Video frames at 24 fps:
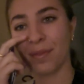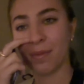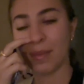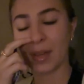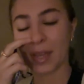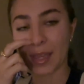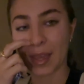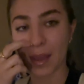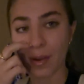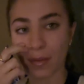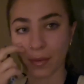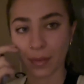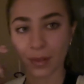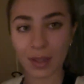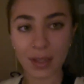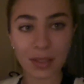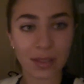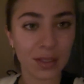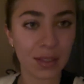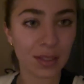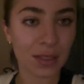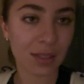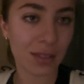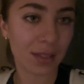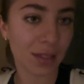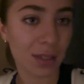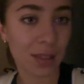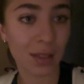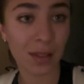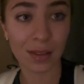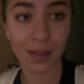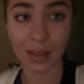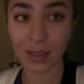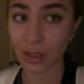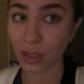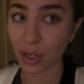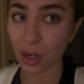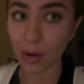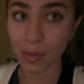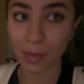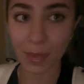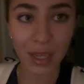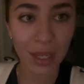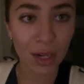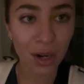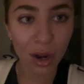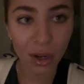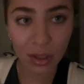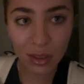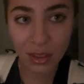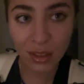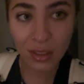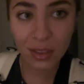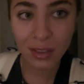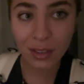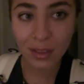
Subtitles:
yeah, let's go to Mykonos.